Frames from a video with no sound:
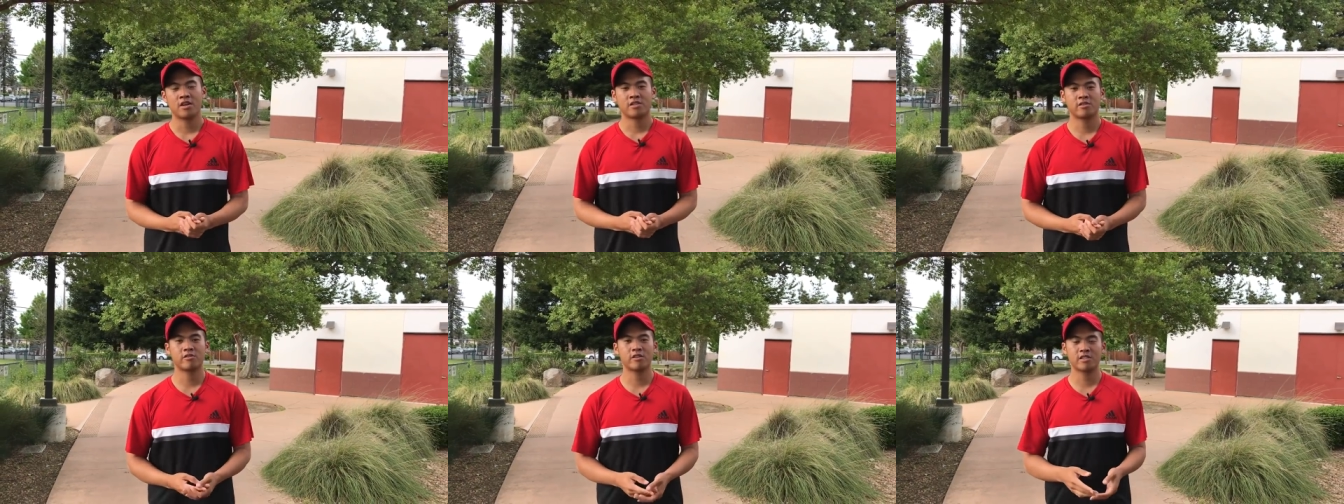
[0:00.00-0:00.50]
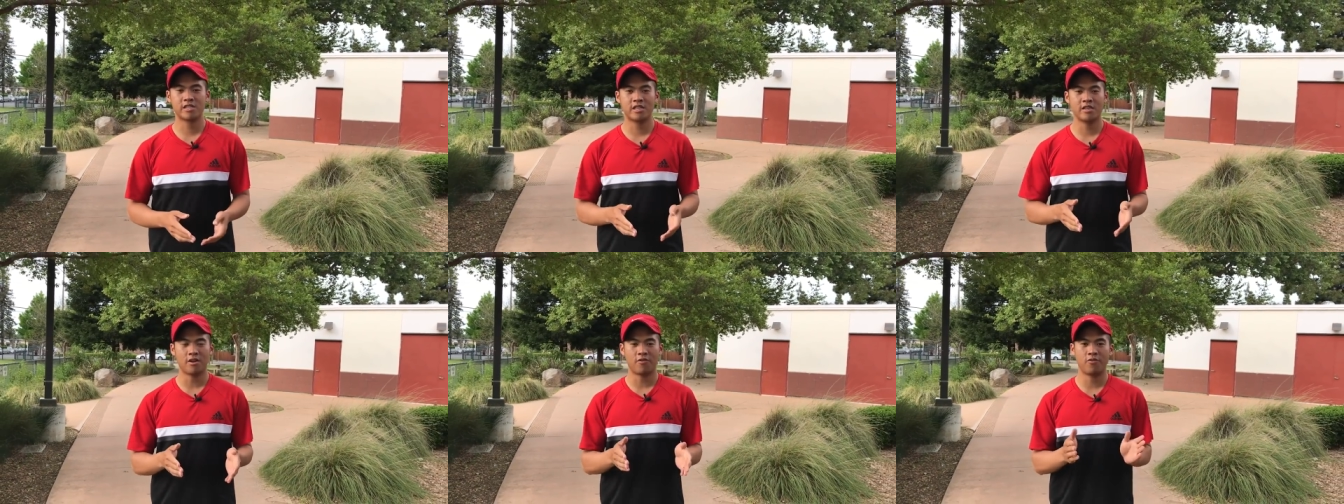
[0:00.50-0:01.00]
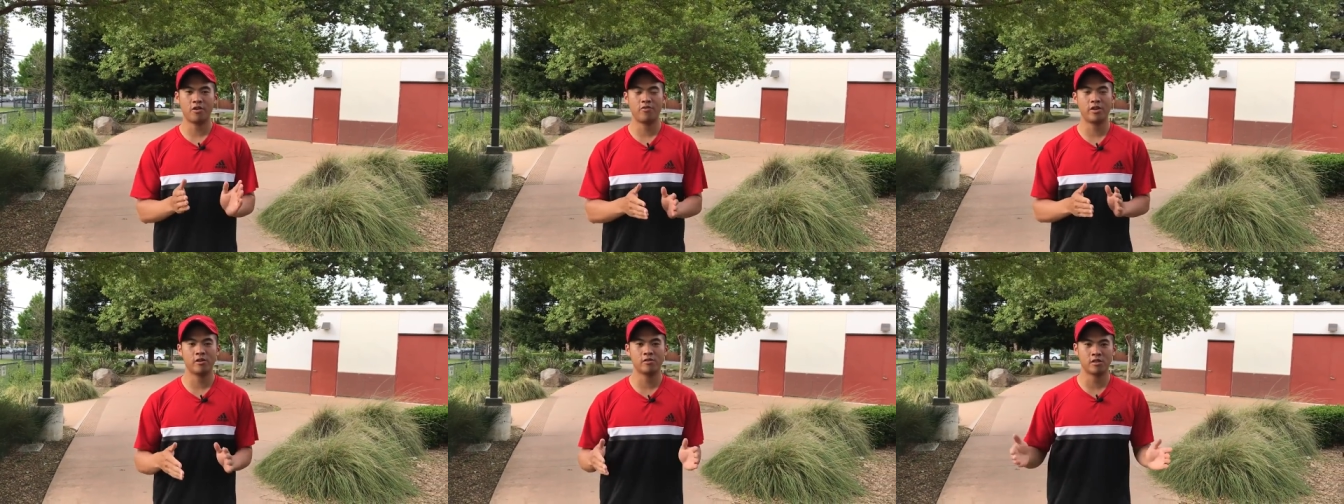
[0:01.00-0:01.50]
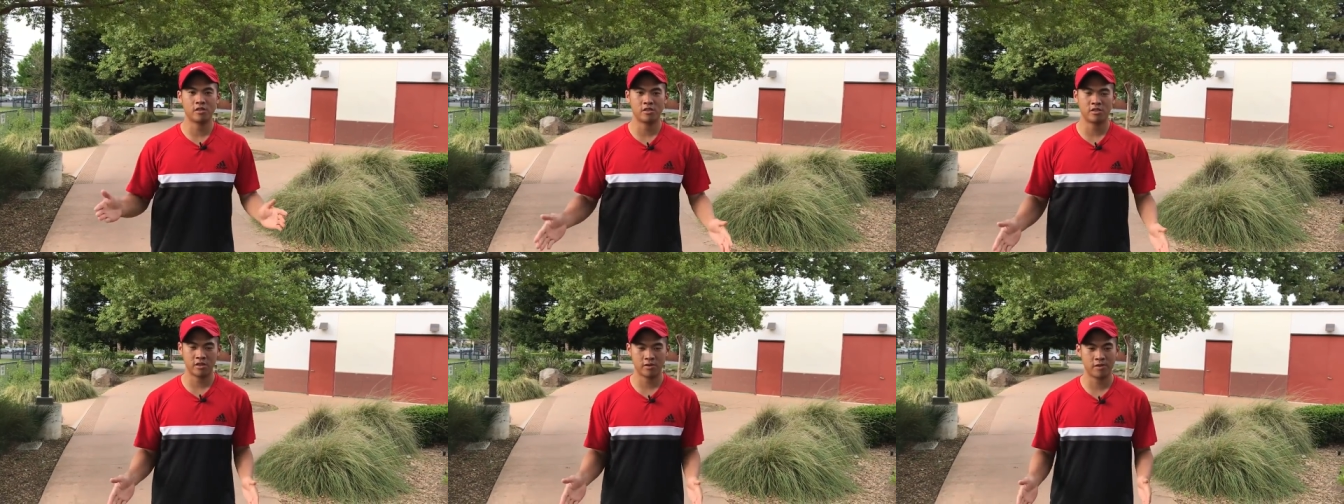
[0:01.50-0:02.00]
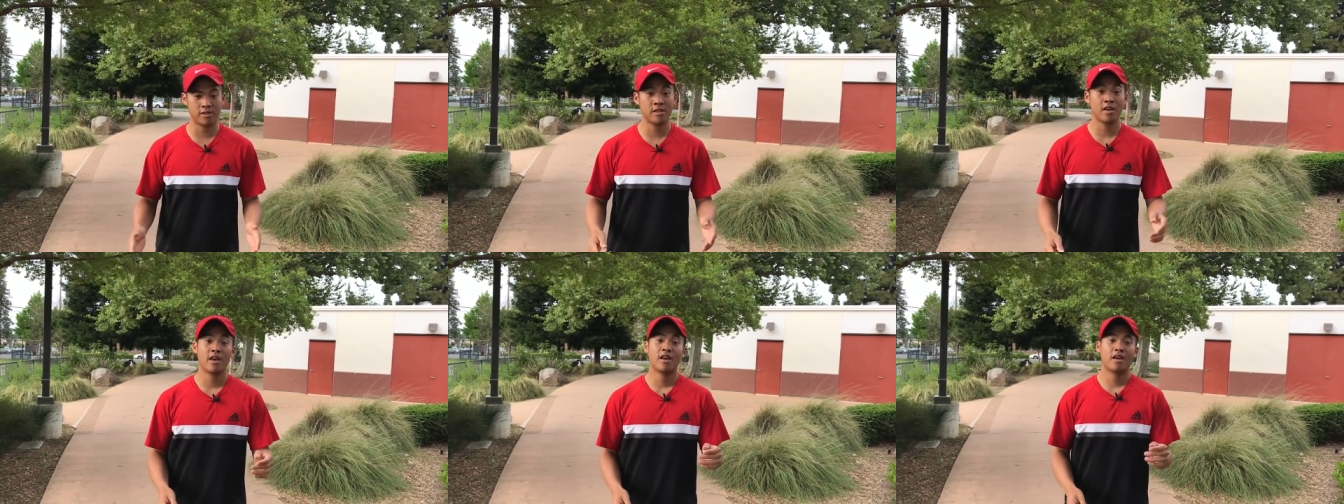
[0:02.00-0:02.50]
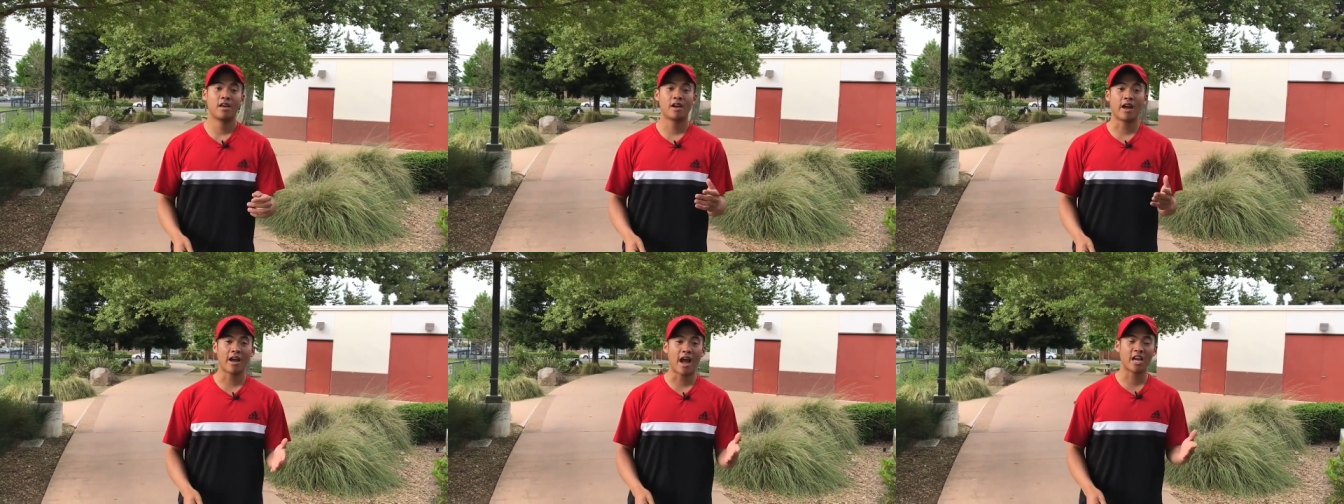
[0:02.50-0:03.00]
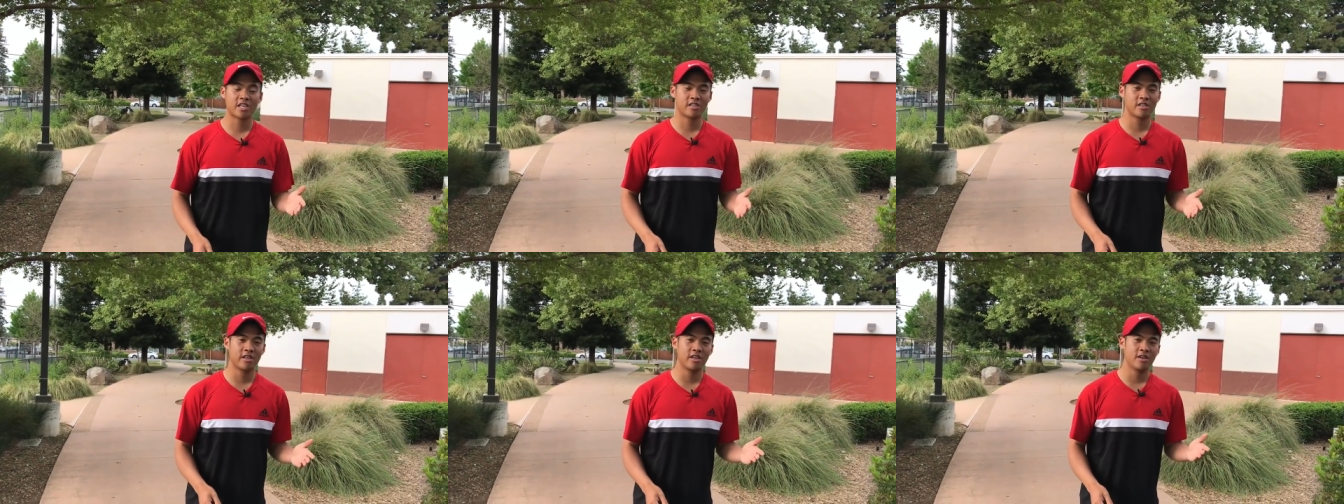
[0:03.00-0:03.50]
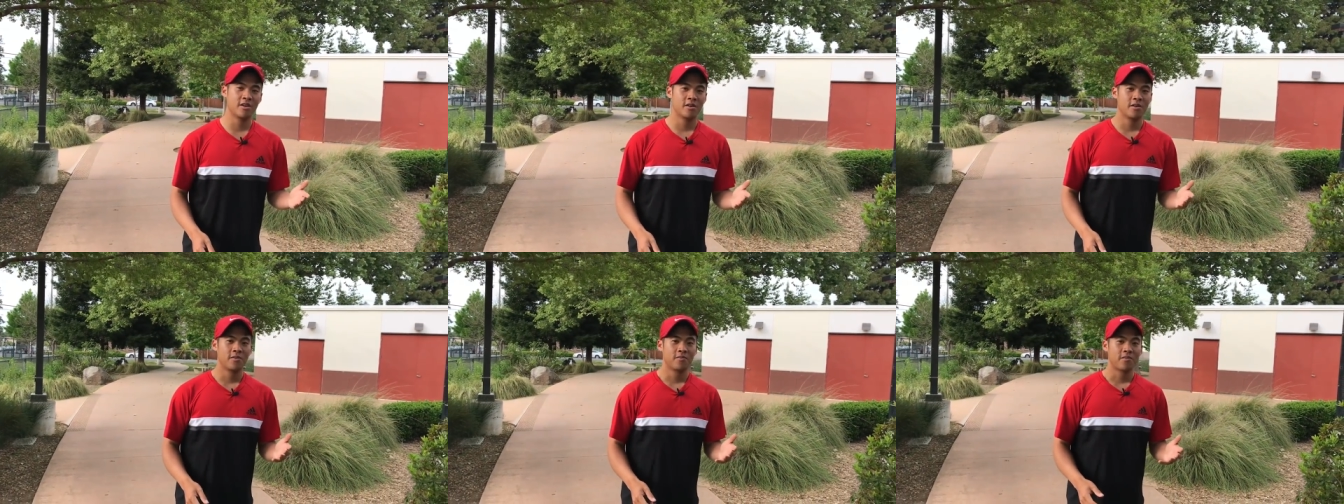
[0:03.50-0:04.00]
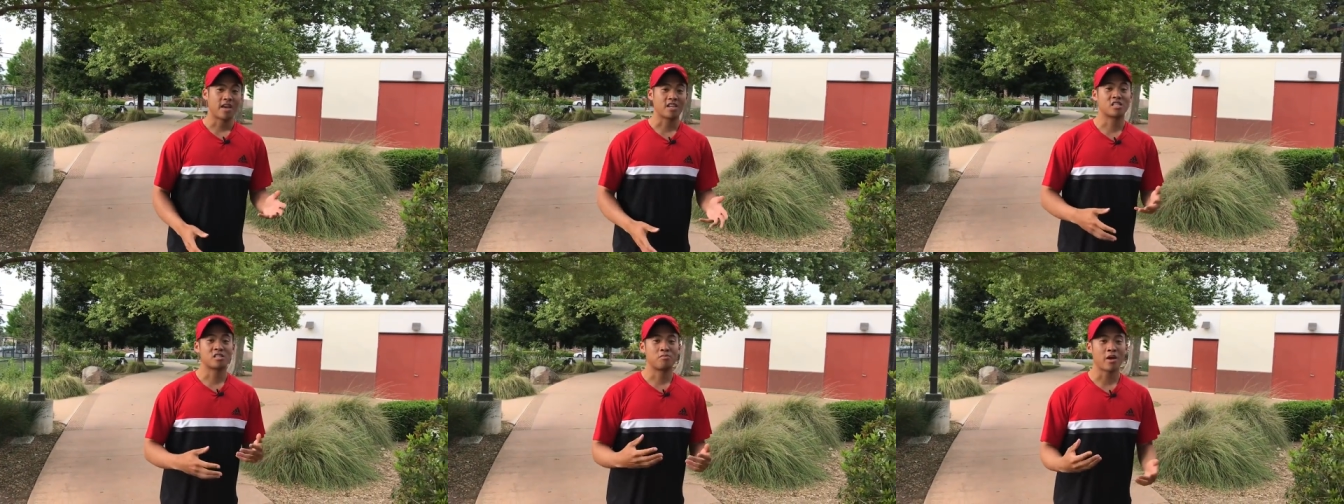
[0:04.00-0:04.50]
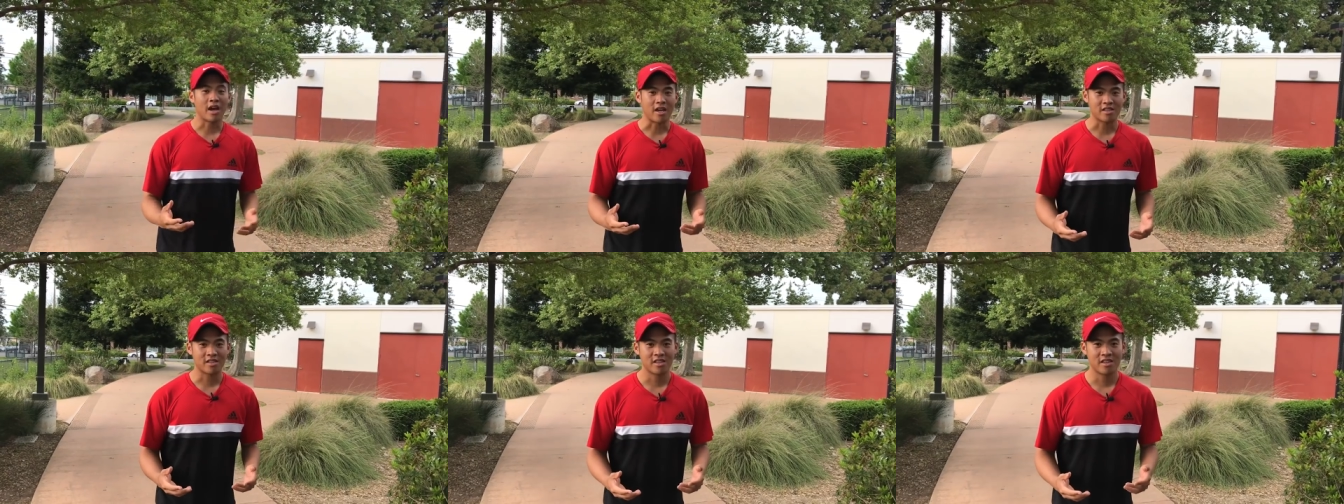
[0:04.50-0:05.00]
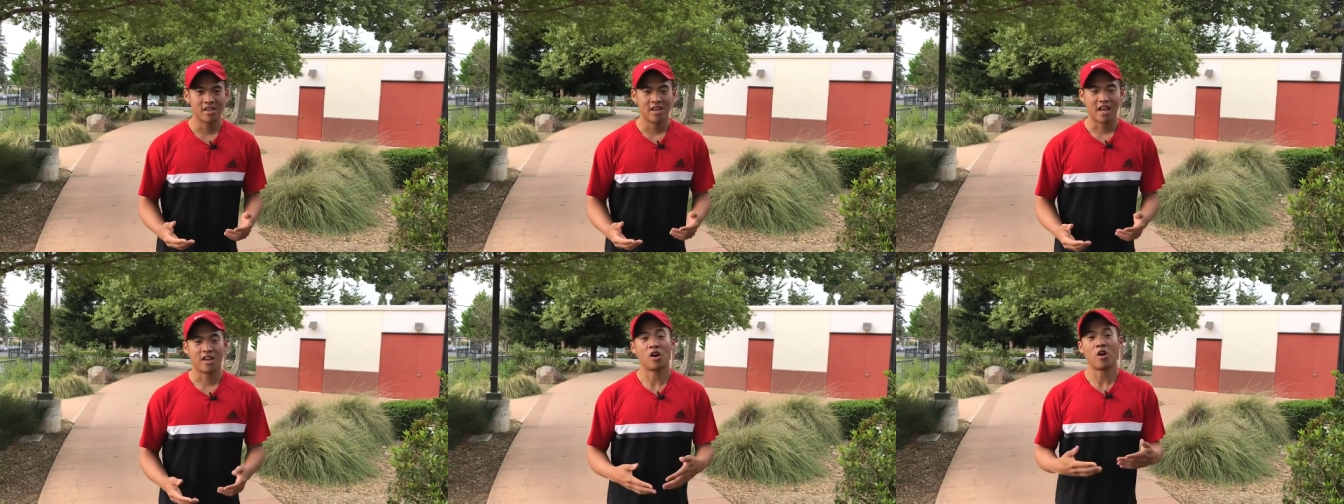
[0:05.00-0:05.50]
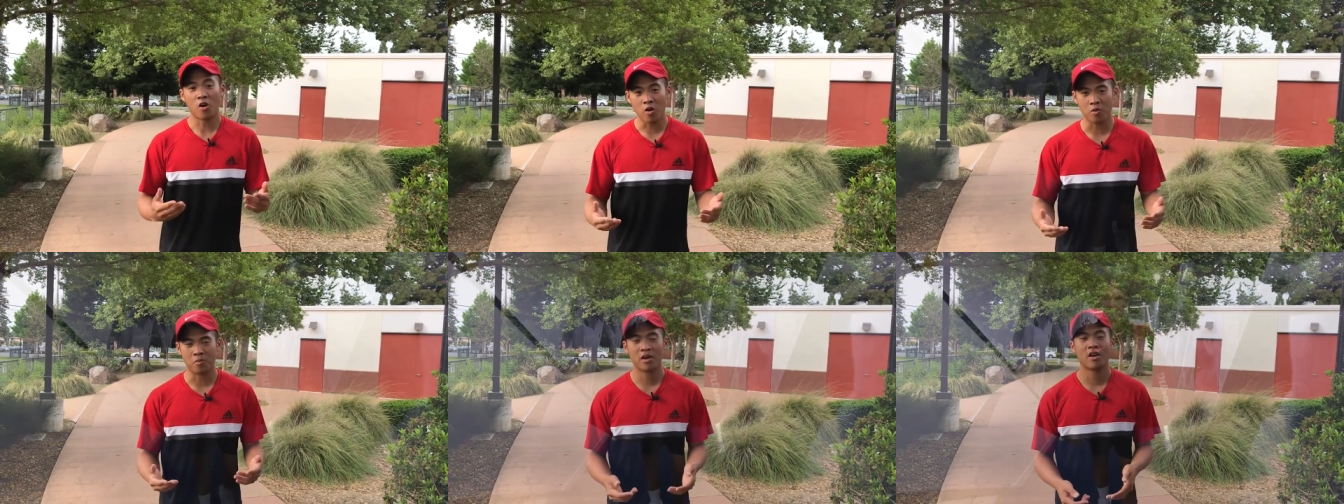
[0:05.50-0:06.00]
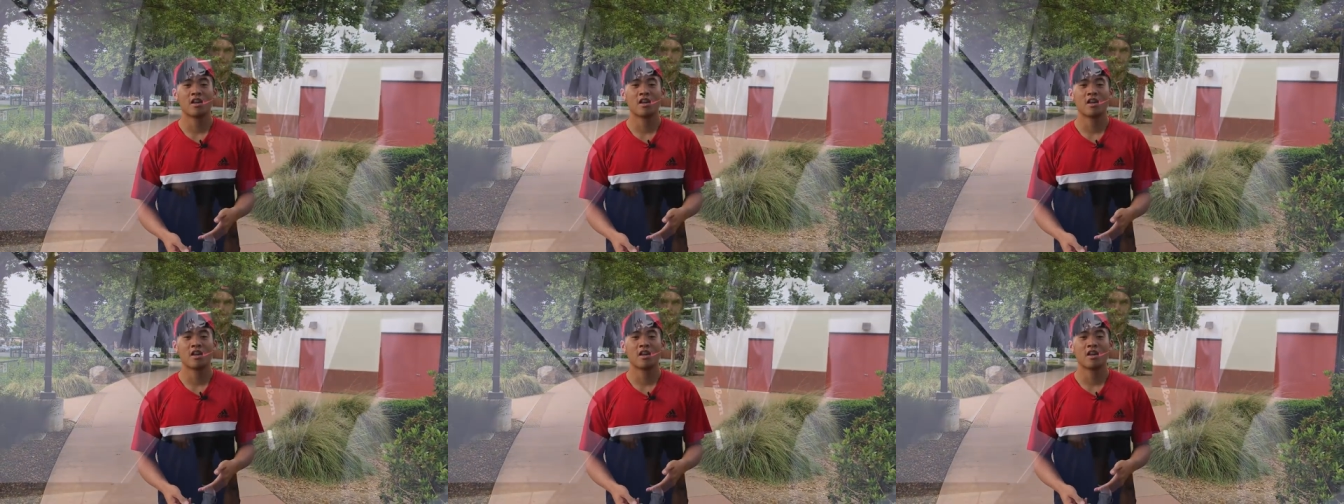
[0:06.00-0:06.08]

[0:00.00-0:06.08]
So you're going to see a few videos in this series, and I actually expect and hope